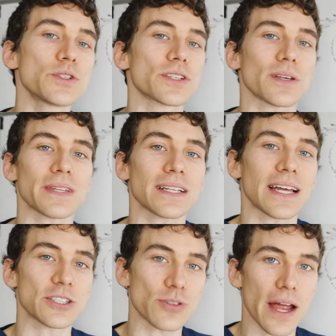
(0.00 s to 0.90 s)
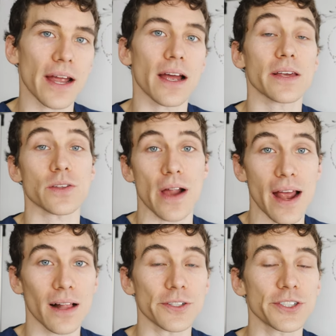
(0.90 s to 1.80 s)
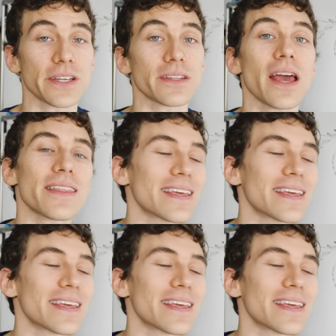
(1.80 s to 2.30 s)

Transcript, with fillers: to something like dry eyes or allergies.